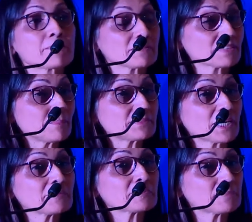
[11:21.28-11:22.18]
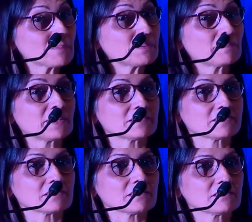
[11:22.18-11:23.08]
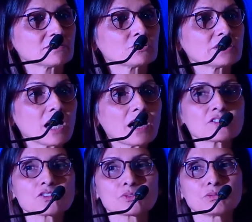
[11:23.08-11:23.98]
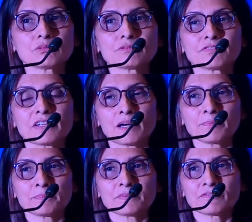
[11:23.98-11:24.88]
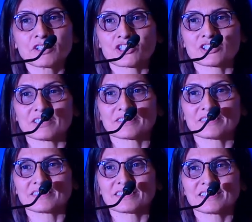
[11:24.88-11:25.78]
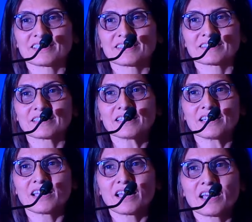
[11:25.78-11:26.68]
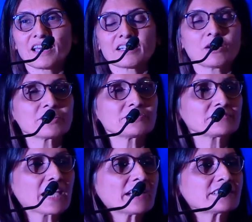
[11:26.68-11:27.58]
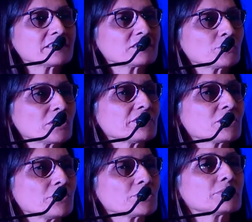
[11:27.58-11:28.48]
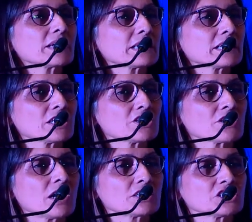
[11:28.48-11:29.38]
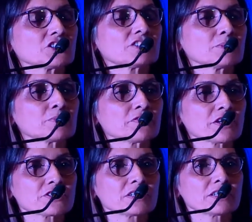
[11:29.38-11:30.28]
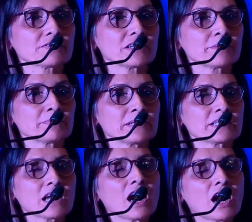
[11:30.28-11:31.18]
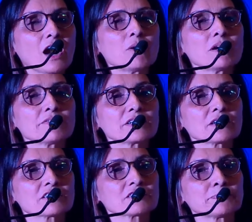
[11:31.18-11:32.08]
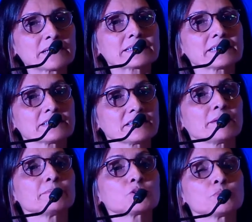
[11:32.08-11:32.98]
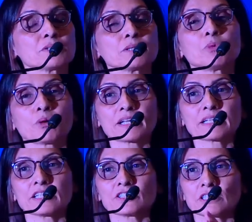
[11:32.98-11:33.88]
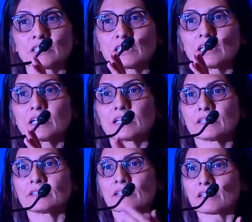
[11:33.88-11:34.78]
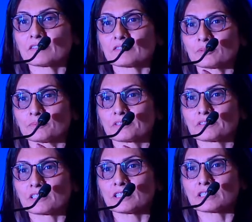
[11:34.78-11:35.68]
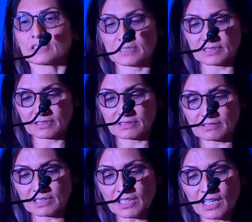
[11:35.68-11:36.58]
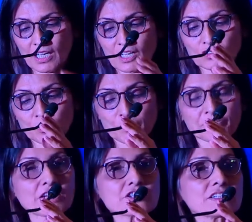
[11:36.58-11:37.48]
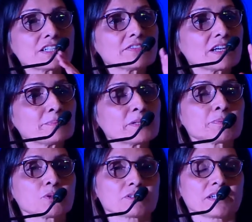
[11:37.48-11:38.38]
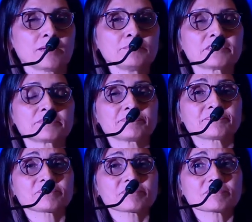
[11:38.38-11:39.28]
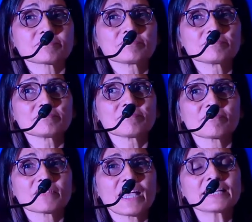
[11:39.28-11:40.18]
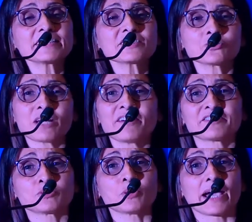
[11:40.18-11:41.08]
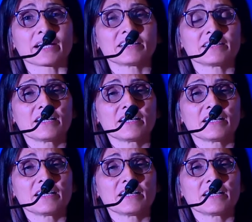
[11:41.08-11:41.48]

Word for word: sometimes paper pencil. So they ask to fill up worksheets. Okay? Now, if that is the way we're going to engage our teachers in professional development, how are we expecting them to be more engaging in the classrooms in turn? Okay. So professional development programs, I think should have swag.